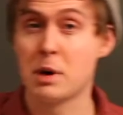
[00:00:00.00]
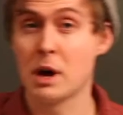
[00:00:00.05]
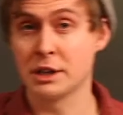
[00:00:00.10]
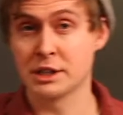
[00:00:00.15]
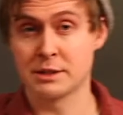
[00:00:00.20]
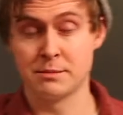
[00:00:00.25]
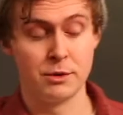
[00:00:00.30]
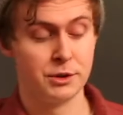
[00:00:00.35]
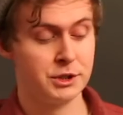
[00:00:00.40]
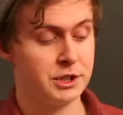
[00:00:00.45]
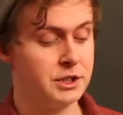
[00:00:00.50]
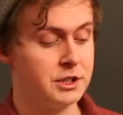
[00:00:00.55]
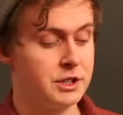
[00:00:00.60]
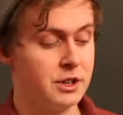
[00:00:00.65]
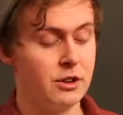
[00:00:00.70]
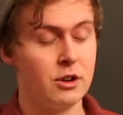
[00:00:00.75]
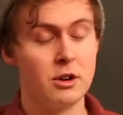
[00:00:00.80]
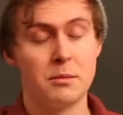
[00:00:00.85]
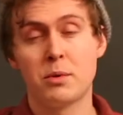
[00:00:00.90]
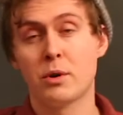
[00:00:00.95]
pulse motion, so
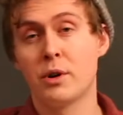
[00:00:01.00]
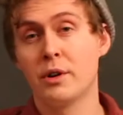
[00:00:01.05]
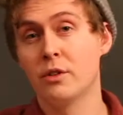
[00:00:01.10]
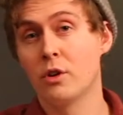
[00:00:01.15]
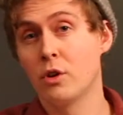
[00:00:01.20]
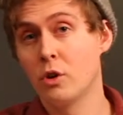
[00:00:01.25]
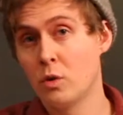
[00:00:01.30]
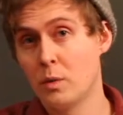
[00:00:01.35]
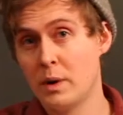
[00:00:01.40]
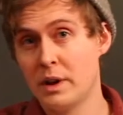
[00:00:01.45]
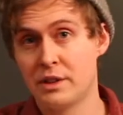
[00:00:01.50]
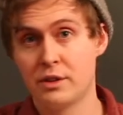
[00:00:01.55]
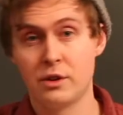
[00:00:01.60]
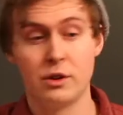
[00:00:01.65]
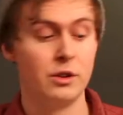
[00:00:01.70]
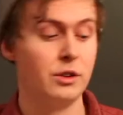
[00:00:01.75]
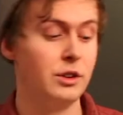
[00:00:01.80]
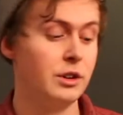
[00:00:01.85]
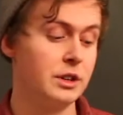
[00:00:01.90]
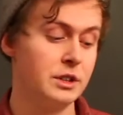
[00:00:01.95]
you're not pouring the whole way through,
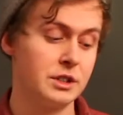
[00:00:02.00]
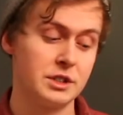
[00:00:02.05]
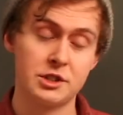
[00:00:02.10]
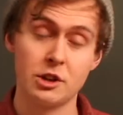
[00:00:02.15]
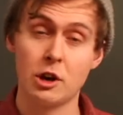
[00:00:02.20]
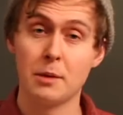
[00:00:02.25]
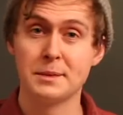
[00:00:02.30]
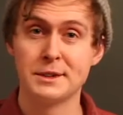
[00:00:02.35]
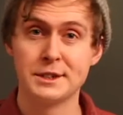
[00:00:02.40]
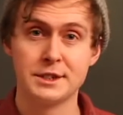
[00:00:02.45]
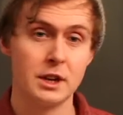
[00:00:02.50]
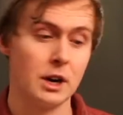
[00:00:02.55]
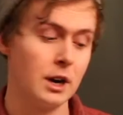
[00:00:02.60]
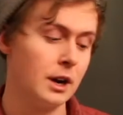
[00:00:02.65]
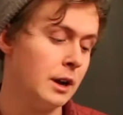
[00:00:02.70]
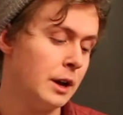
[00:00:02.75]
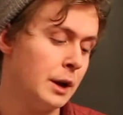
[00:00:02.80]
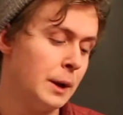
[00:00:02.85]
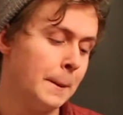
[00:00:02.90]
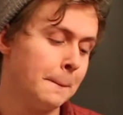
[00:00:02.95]
you can stop and start.
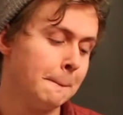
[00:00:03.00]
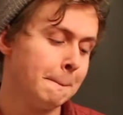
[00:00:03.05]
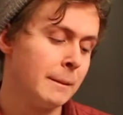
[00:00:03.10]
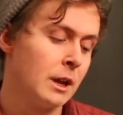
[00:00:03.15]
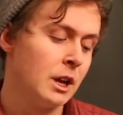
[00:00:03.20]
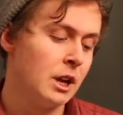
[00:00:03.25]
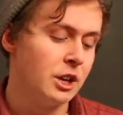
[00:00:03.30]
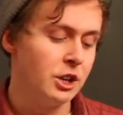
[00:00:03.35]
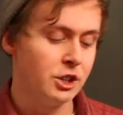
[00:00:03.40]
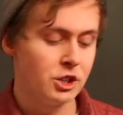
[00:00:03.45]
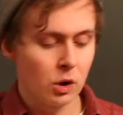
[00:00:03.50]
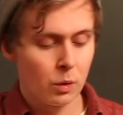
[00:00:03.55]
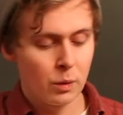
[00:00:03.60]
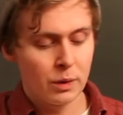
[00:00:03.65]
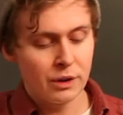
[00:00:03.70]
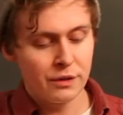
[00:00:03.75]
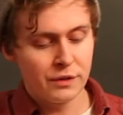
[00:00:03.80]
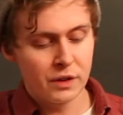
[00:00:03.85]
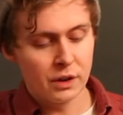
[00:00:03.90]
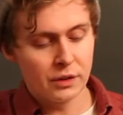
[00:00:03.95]
You don't
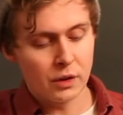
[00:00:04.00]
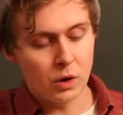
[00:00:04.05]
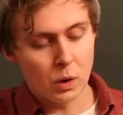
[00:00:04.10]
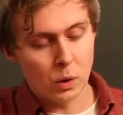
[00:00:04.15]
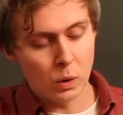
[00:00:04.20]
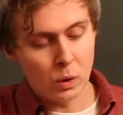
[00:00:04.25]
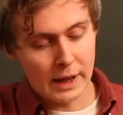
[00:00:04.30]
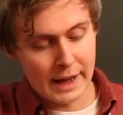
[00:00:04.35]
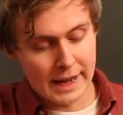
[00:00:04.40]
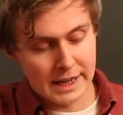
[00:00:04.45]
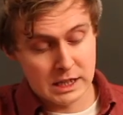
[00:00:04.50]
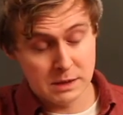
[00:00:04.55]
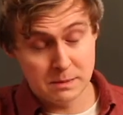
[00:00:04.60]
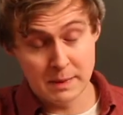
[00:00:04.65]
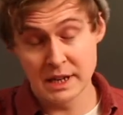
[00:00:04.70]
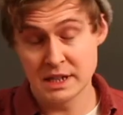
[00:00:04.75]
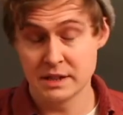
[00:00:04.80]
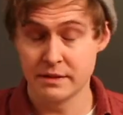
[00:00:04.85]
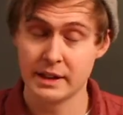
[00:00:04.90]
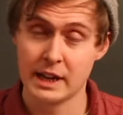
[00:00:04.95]
want to fill the whole
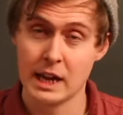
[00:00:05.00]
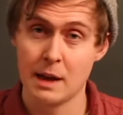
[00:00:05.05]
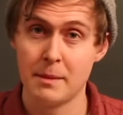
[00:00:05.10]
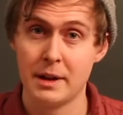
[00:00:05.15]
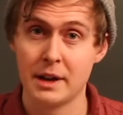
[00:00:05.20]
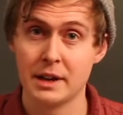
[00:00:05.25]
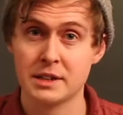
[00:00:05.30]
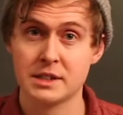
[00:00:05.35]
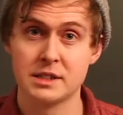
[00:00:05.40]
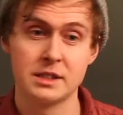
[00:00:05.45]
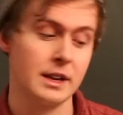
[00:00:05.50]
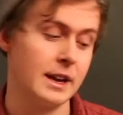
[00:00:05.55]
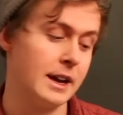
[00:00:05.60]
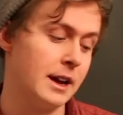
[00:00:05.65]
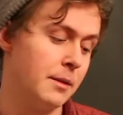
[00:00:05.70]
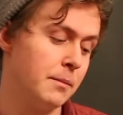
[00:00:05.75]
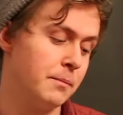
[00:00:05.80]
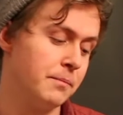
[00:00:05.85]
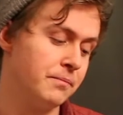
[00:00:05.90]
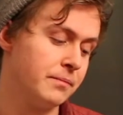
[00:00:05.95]
headspace of the Chemex.
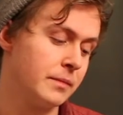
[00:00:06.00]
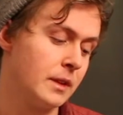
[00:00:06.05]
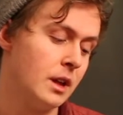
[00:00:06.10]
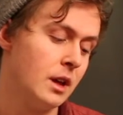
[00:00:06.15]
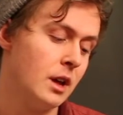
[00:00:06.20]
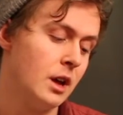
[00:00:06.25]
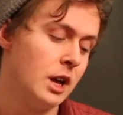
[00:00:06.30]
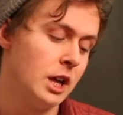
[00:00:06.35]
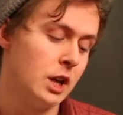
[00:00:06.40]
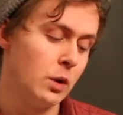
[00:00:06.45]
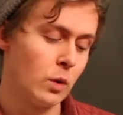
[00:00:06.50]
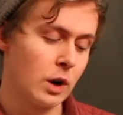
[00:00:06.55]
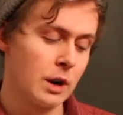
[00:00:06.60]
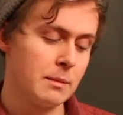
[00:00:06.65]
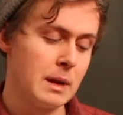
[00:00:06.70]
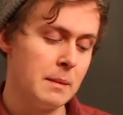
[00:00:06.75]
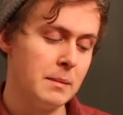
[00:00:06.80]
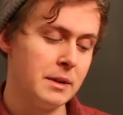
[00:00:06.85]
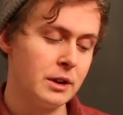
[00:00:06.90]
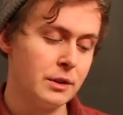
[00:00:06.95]
You want to
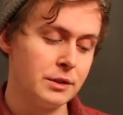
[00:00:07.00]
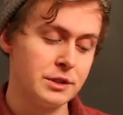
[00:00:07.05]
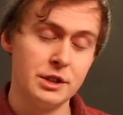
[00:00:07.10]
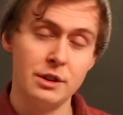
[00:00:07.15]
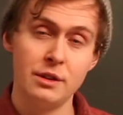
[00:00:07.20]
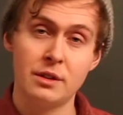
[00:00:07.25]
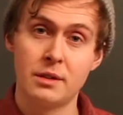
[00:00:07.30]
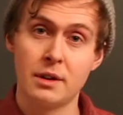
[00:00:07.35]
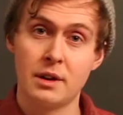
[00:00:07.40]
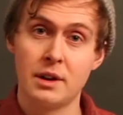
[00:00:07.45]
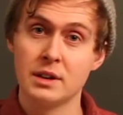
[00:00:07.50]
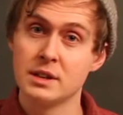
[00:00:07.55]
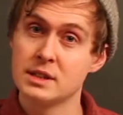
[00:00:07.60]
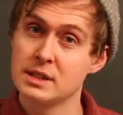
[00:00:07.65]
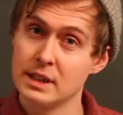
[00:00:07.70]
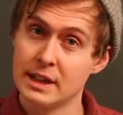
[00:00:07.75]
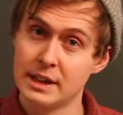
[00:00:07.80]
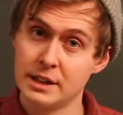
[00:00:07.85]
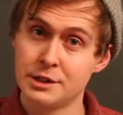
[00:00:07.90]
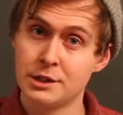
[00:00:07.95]
maybe go
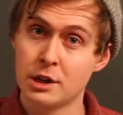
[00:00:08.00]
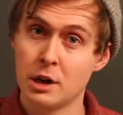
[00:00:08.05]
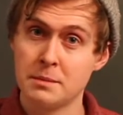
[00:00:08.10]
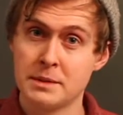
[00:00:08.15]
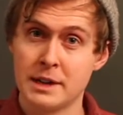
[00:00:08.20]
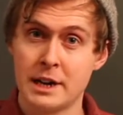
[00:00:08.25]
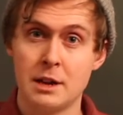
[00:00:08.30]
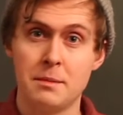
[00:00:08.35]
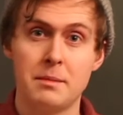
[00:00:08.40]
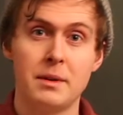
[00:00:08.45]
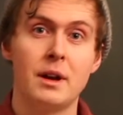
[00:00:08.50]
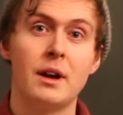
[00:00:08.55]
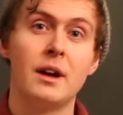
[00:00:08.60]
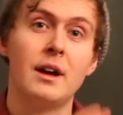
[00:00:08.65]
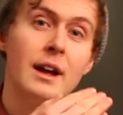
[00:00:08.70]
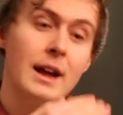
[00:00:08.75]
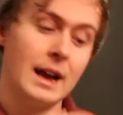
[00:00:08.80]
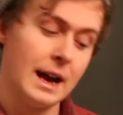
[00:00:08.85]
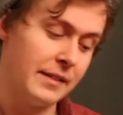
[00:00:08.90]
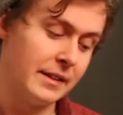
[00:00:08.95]
2/3, let it drop down a bit,
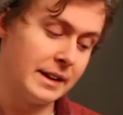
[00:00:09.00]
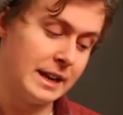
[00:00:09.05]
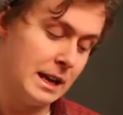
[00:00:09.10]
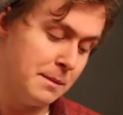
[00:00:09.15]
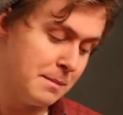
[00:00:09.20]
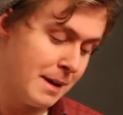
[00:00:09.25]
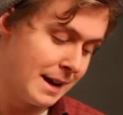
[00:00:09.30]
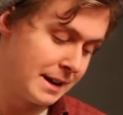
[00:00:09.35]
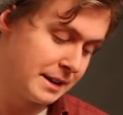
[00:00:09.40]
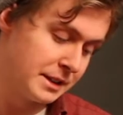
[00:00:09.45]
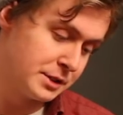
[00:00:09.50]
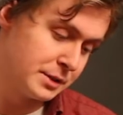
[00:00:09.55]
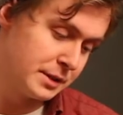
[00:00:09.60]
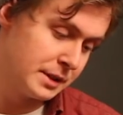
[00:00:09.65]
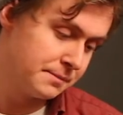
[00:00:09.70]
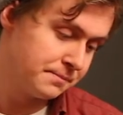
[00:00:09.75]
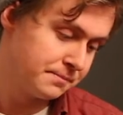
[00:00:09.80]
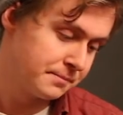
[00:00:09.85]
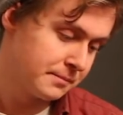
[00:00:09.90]
and then keep adding to it.